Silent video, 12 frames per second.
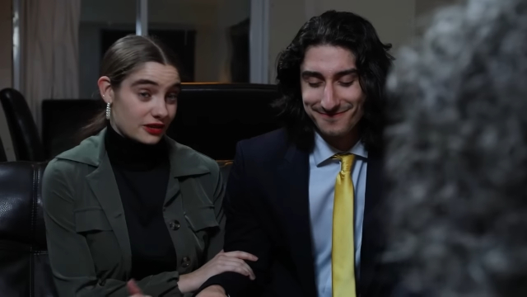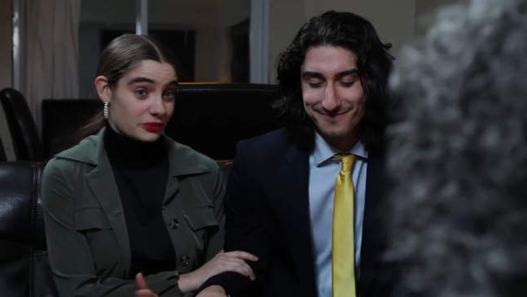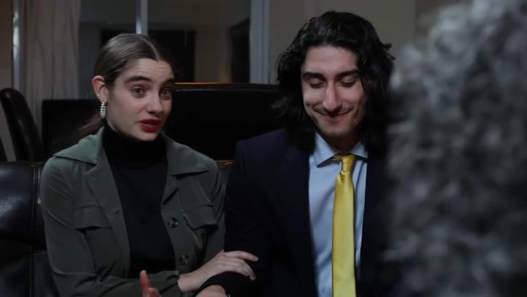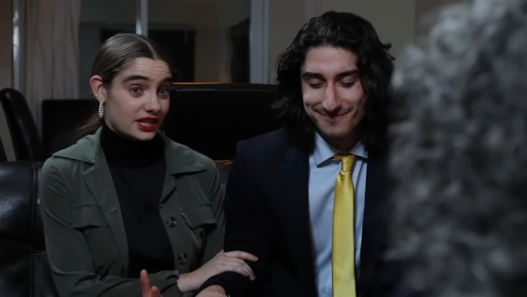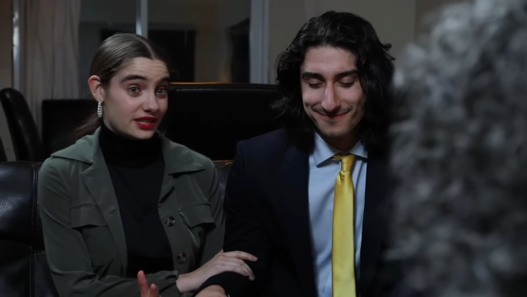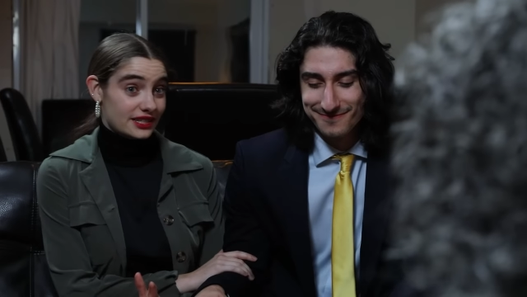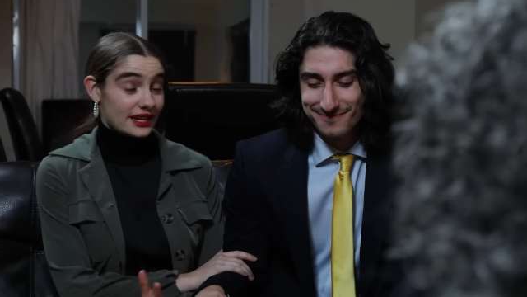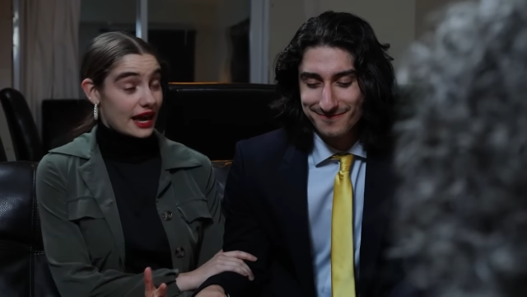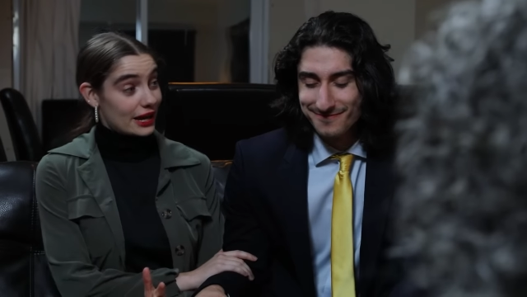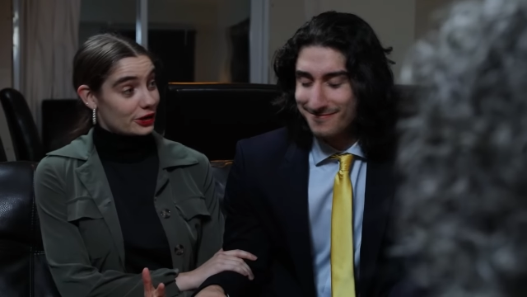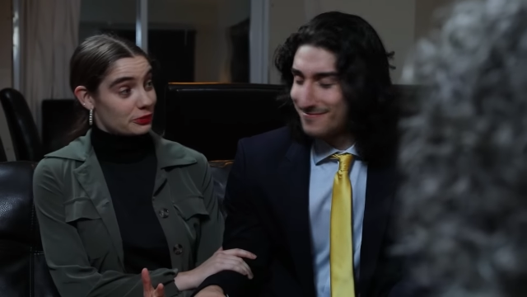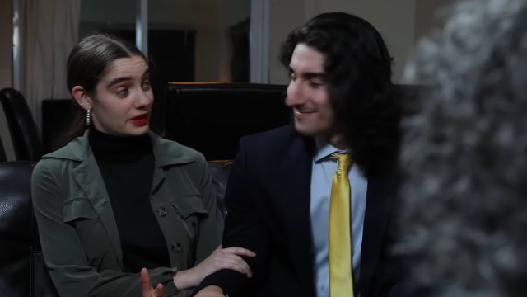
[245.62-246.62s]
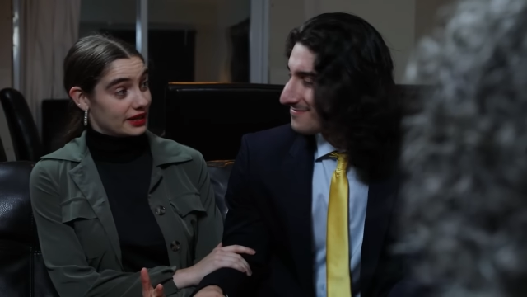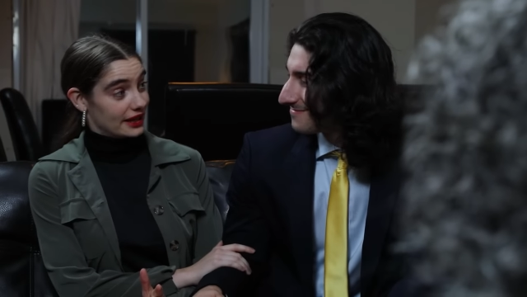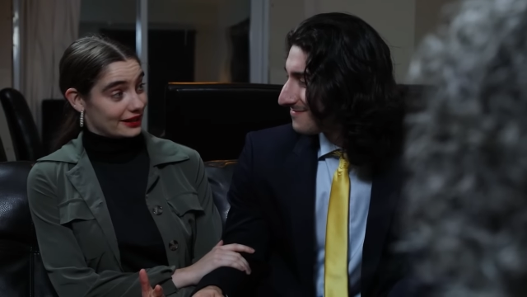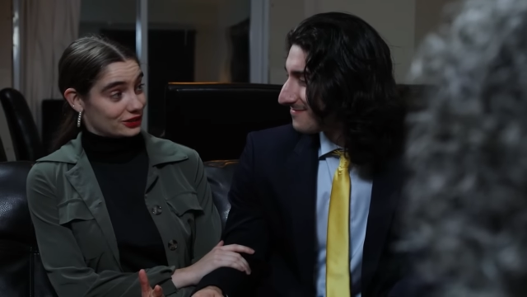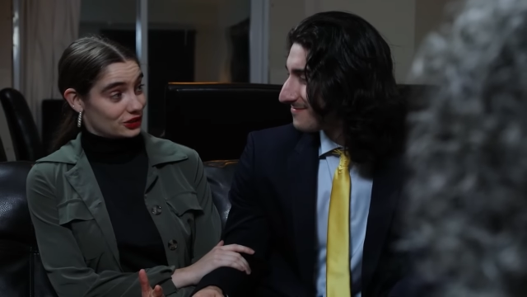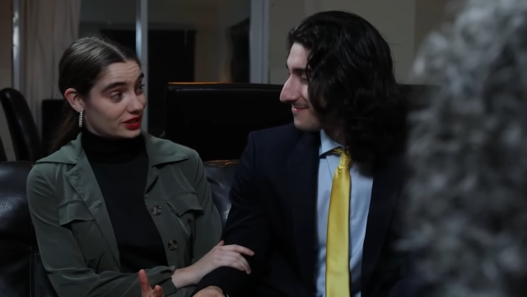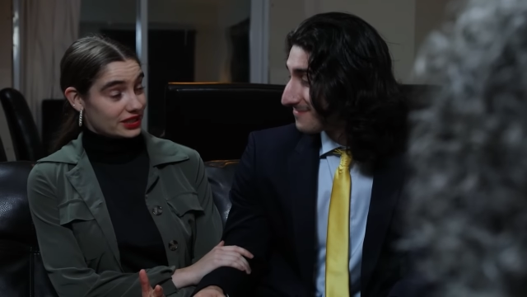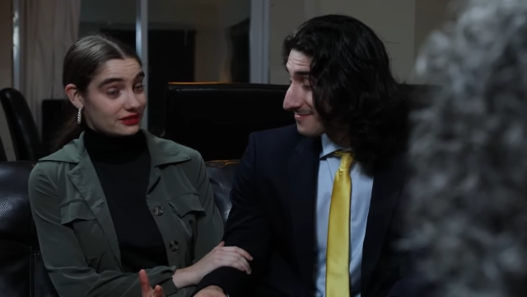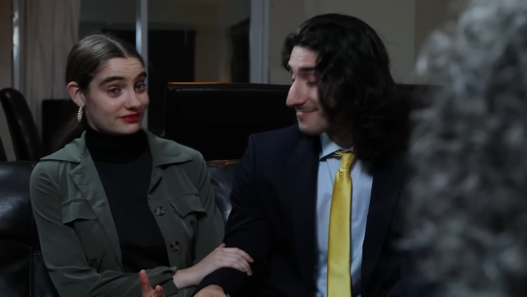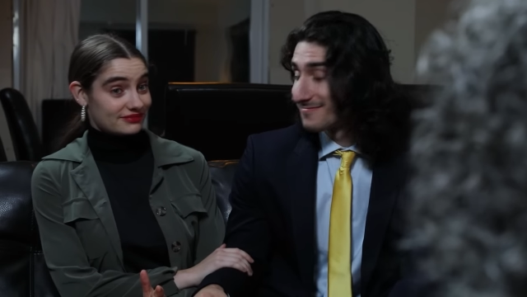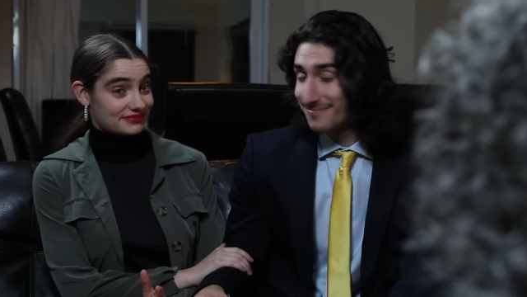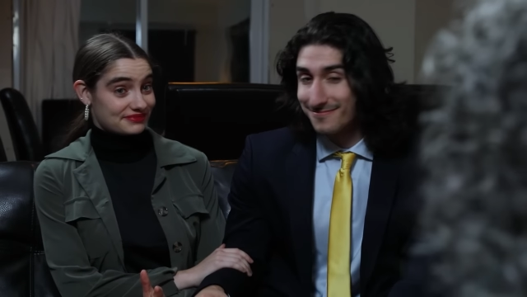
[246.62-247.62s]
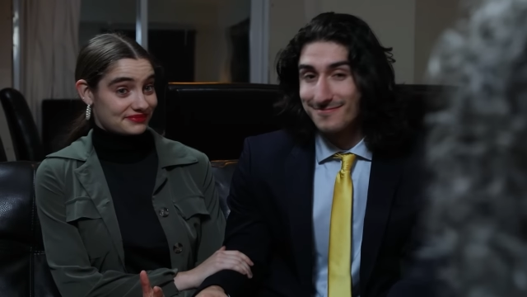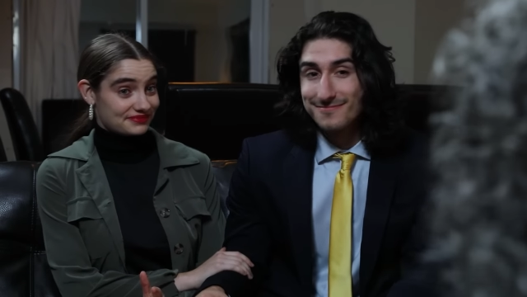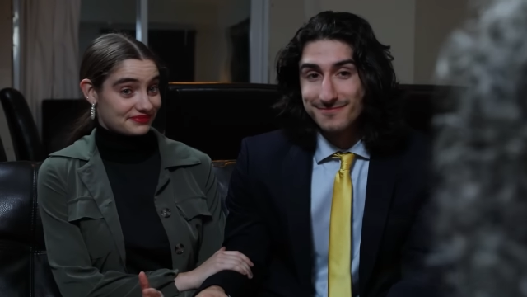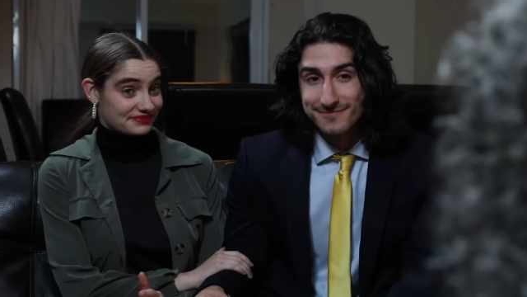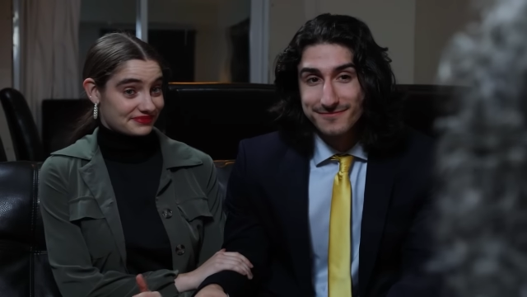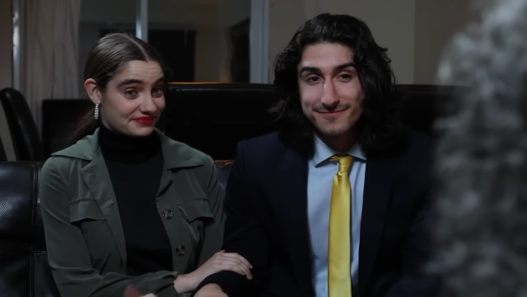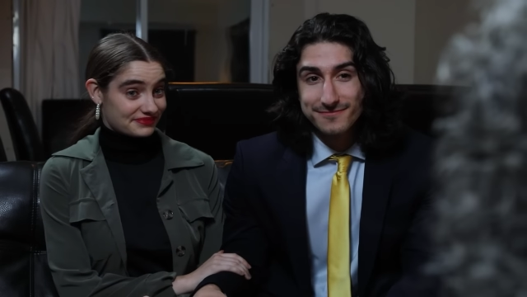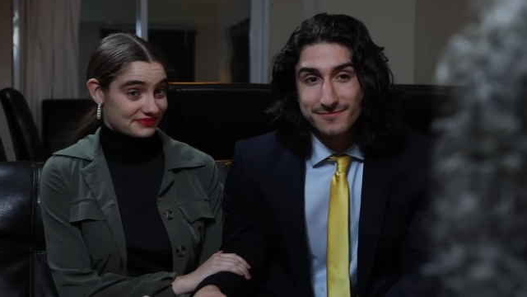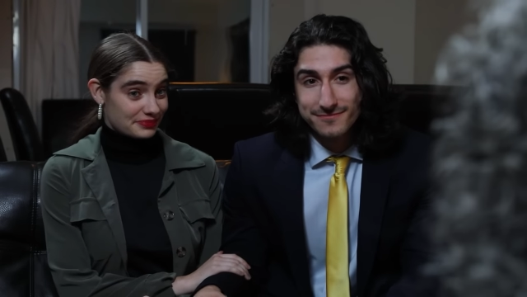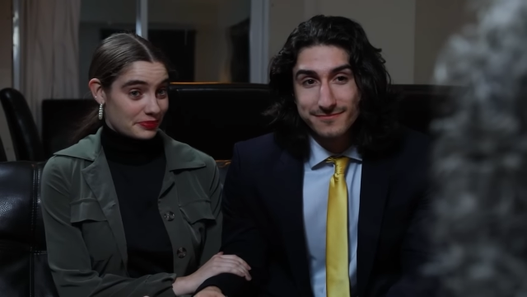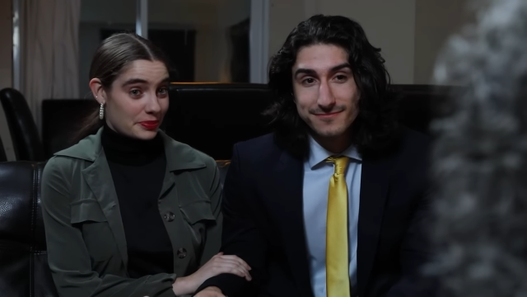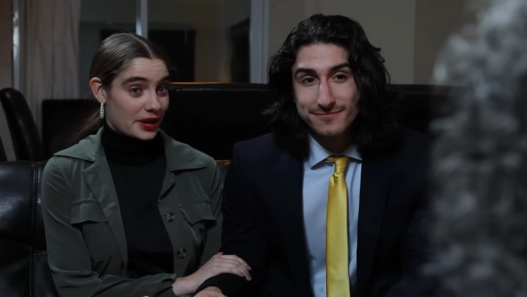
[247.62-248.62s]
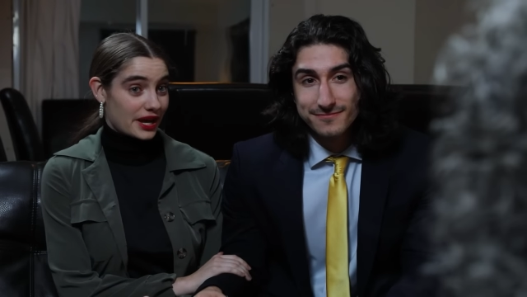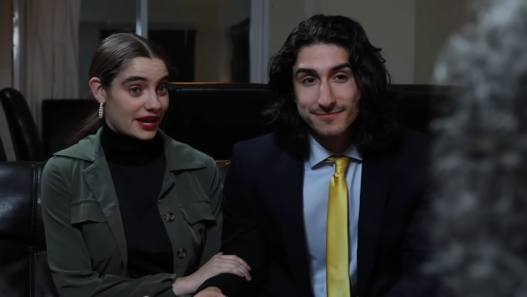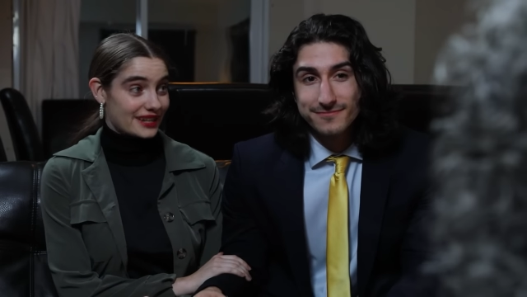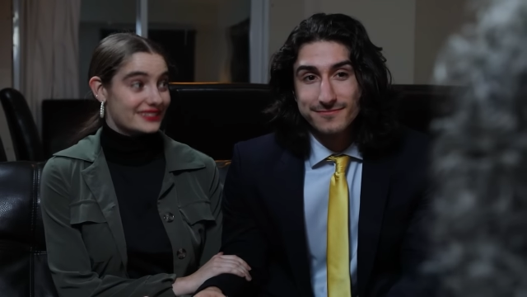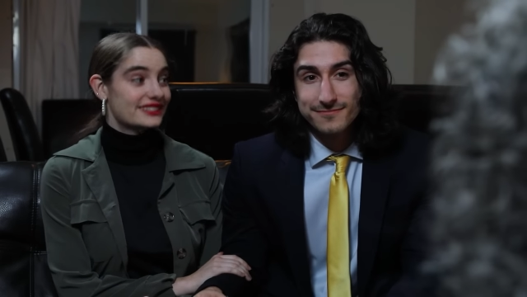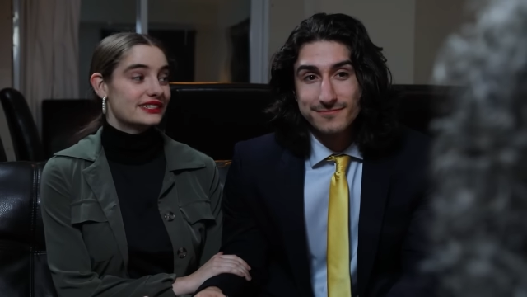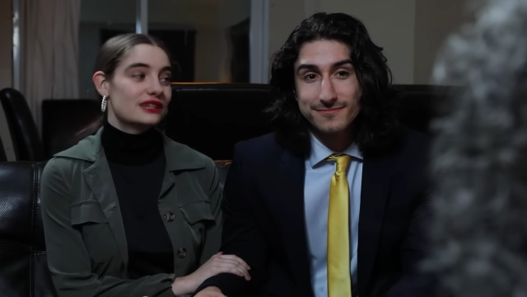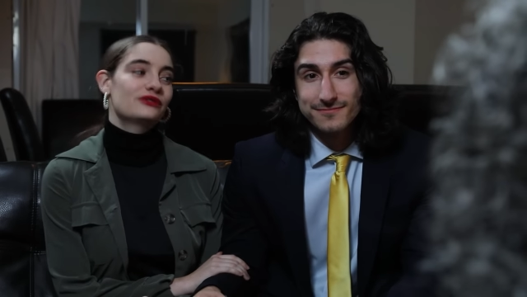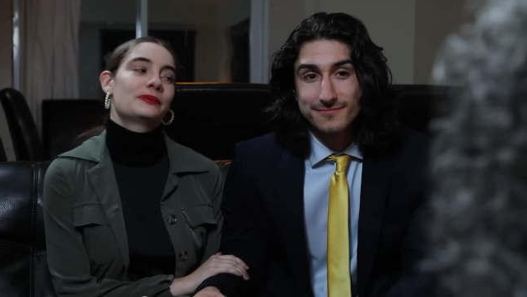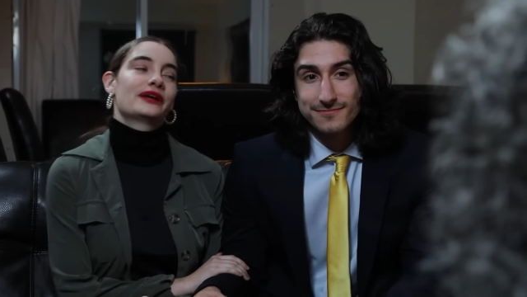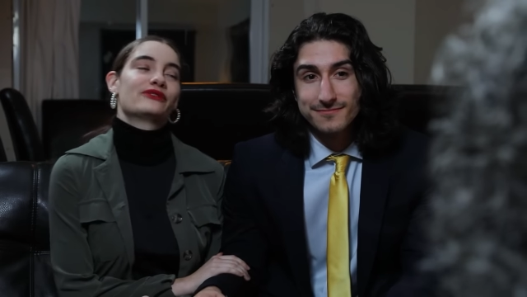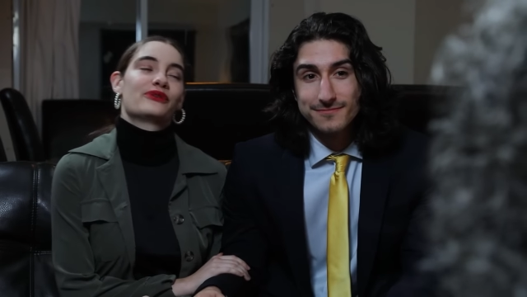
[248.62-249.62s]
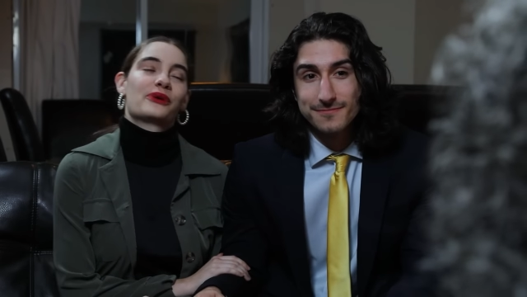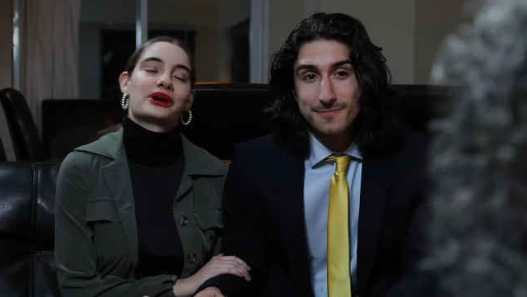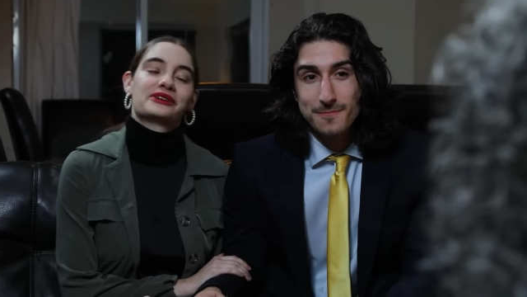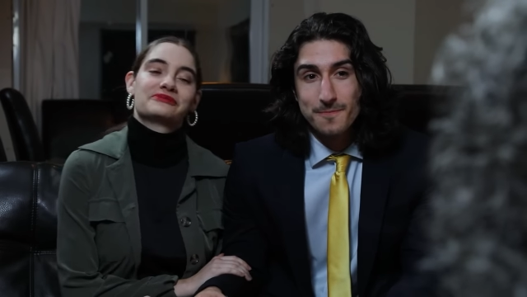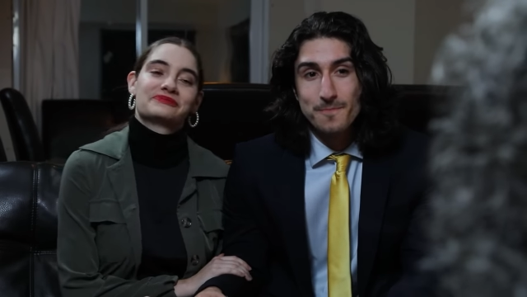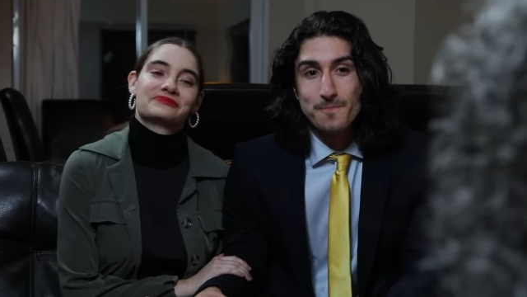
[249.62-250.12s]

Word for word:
Speaker 1: We did hire a maid, actually. But Steve paid for it.